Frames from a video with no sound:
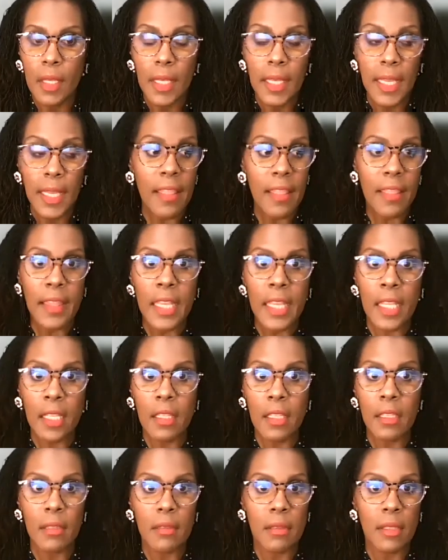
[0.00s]
And
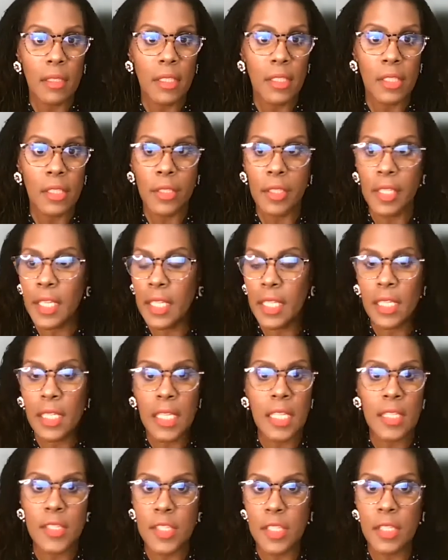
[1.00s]
then you're going to
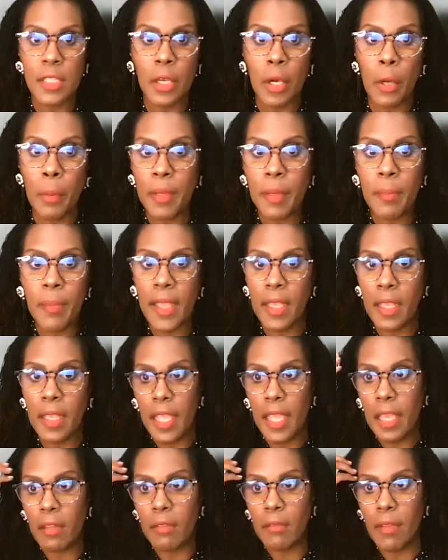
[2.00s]
need to open a bank
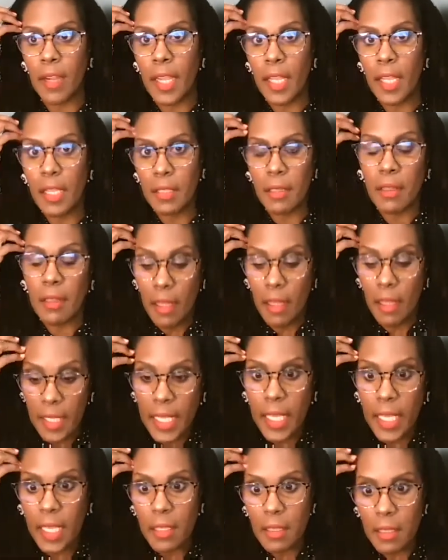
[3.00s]
account, right?
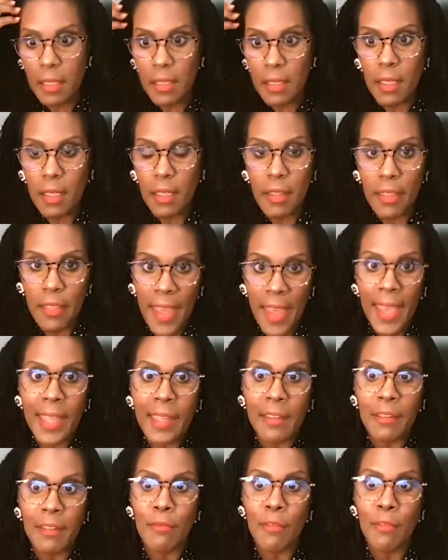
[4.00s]
Again,
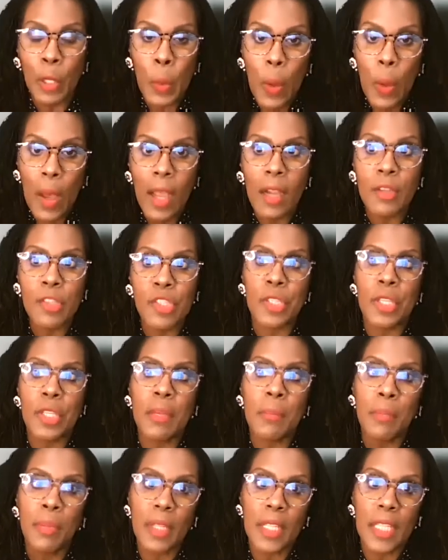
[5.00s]
that requires you
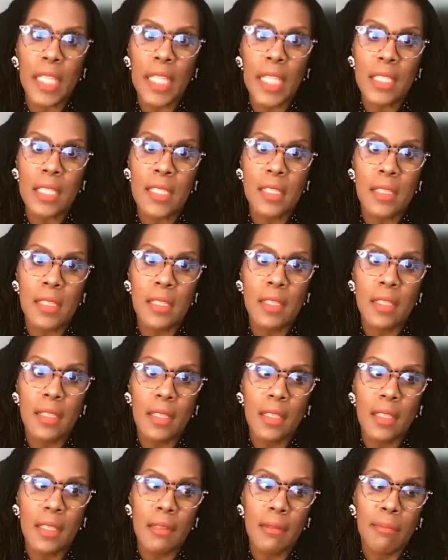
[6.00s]
complete
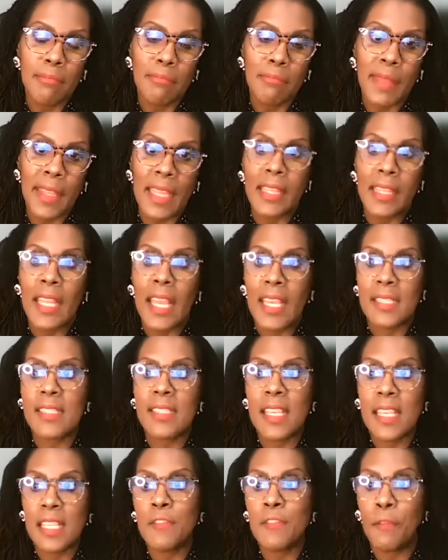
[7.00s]
an
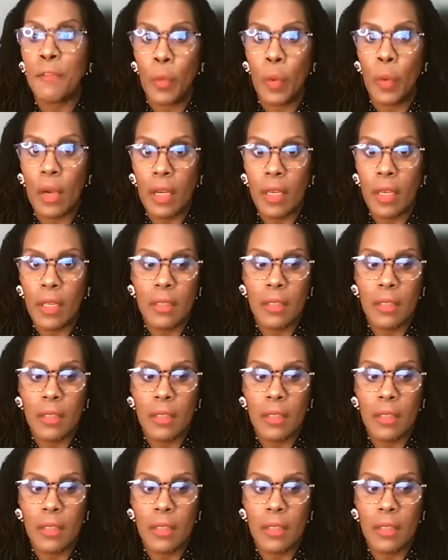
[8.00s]
SS4